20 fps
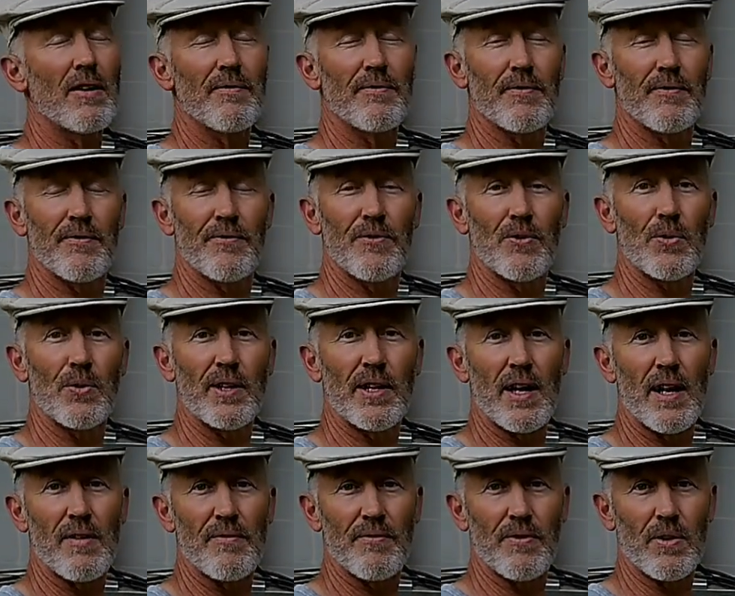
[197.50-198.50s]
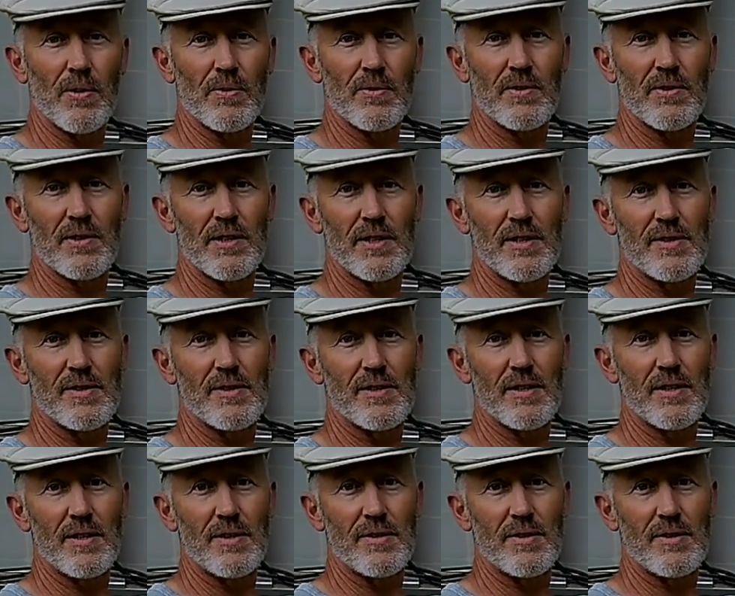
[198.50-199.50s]
I have a 48 volt
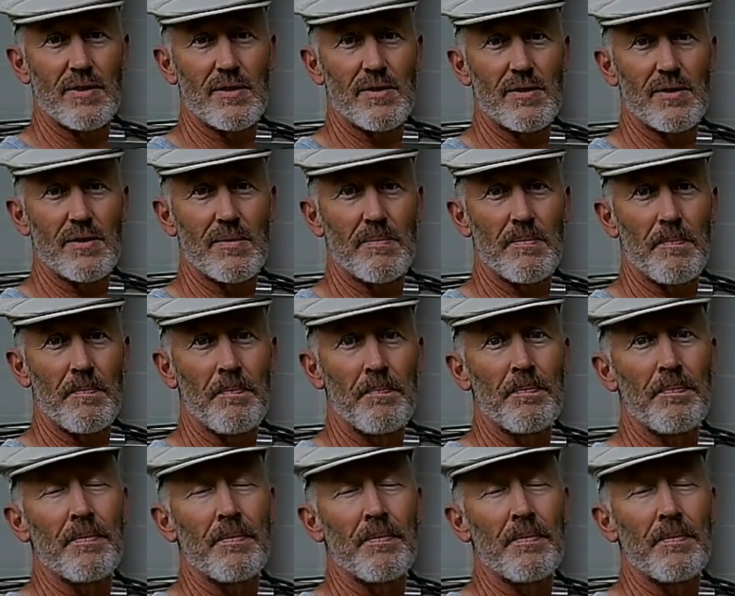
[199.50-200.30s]
DC system,